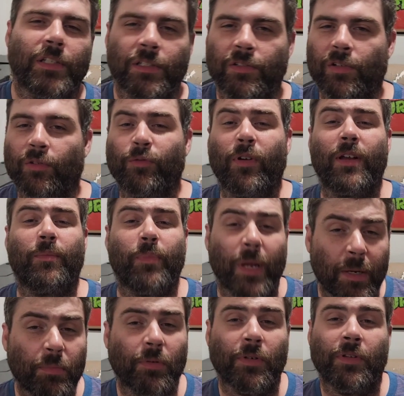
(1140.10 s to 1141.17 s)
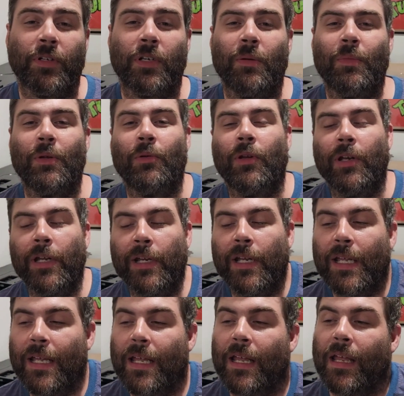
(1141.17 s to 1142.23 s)
this are great people in the community.
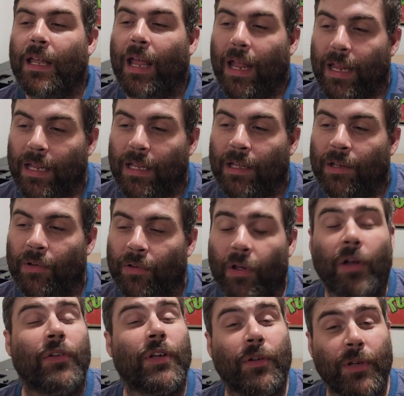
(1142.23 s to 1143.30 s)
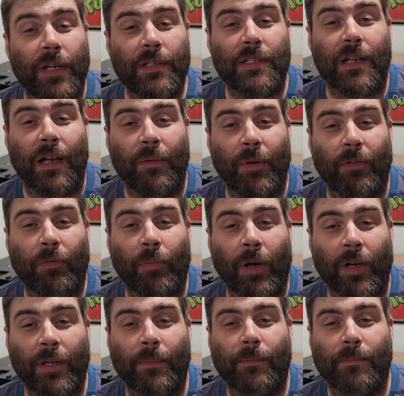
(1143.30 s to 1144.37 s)
And until next time,
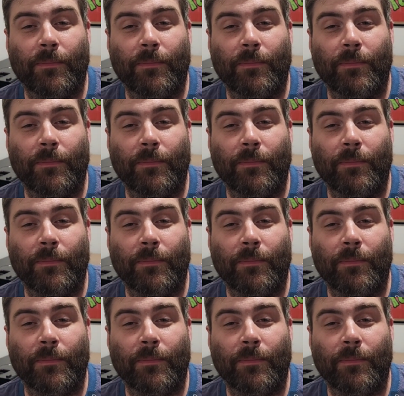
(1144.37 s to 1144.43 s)
everybody.